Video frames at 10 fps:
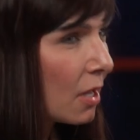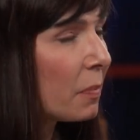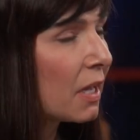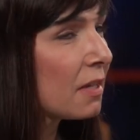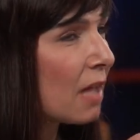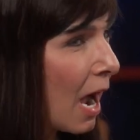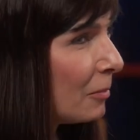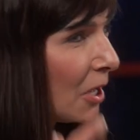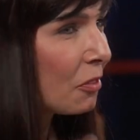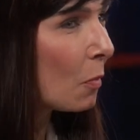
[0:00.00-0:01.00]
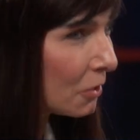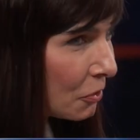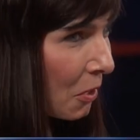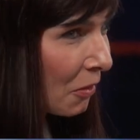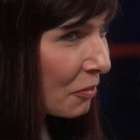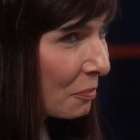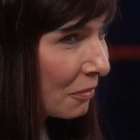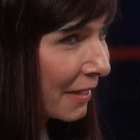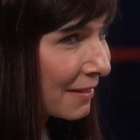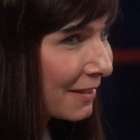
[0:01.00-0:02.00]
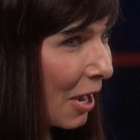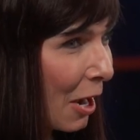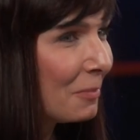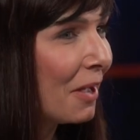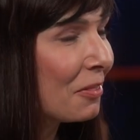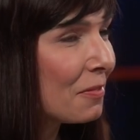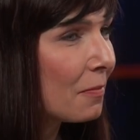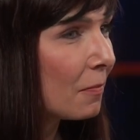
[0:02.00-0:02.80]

Because I'm not the one who called the police. I'm not. Finish?